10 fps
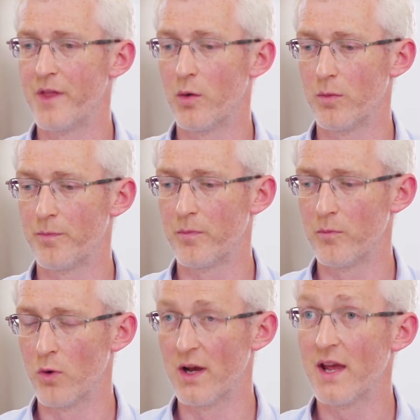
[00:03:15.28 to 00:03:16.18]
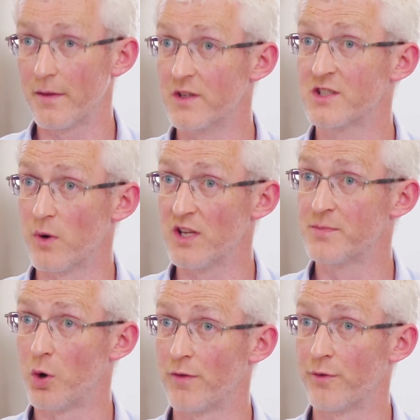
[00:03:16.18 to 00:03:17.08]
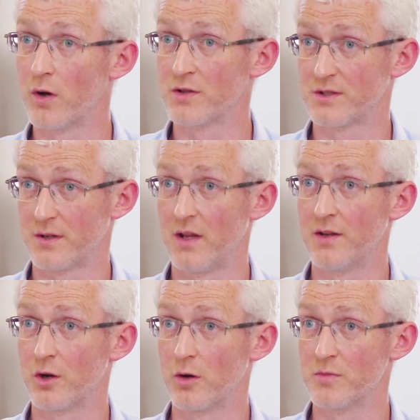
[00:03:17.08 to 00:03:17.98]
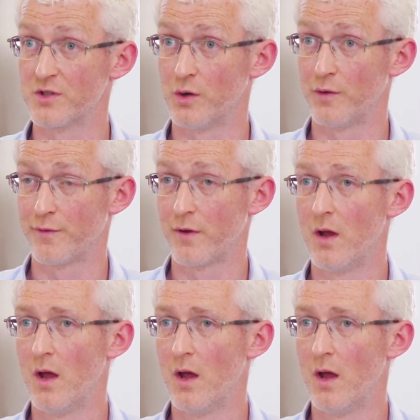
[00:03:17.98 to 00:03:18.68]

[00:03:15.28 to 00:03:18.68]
They would really hit the sweet spot for us in terms of